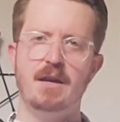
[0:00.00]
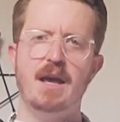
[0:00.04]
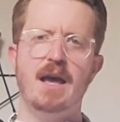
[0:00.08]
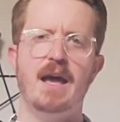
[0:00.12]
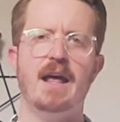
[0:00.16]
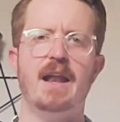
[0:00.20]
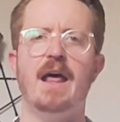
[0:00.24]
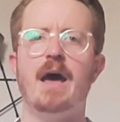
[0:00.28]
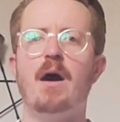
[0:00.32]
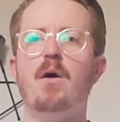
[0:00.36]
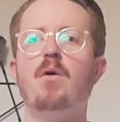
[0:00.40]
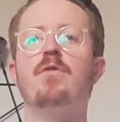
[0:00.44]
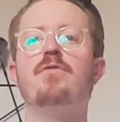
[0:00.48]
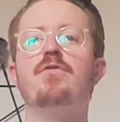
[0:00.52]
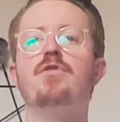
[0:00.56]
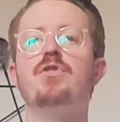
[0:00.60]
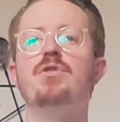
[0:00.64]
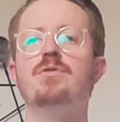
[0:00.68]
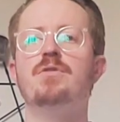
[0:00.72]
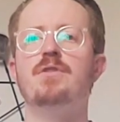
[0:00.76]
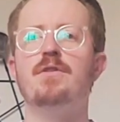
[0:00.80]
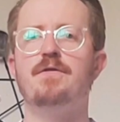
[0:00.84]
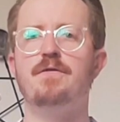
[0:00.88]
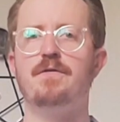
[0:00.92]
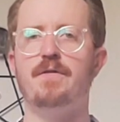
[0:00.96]
And however you
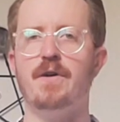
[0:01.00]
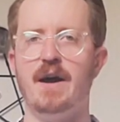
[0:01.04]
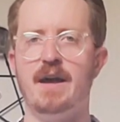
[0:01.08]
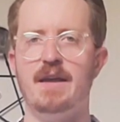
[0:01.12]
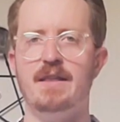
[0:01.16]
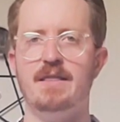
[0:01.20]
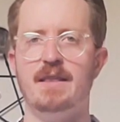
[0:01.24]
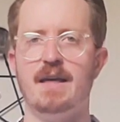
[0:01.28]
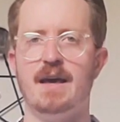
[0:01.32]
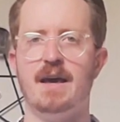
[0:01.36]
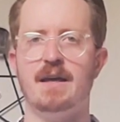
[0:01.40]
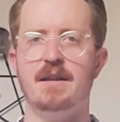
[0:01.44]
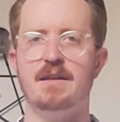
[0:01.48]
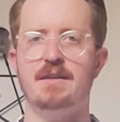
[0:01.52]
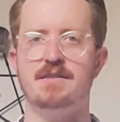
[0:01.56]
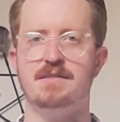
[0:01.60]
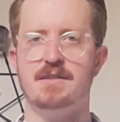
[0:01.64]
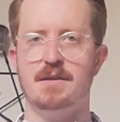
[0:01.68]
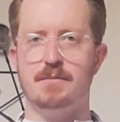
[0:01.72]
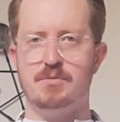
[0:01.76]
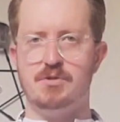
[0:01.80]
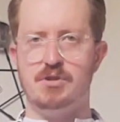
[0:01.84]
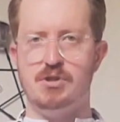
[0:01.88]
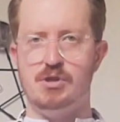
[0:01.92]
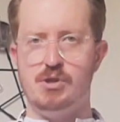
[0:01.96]
define that is
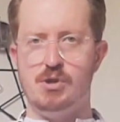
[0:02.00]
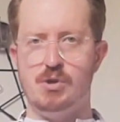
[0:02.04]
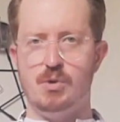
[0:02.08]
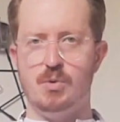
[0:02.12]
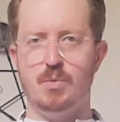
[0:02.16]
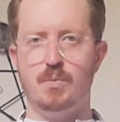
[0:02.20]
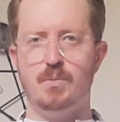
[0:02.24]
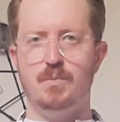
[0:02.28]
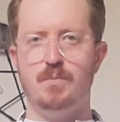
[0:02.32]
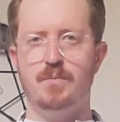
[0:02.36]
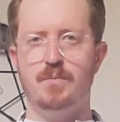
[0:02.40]
up to you.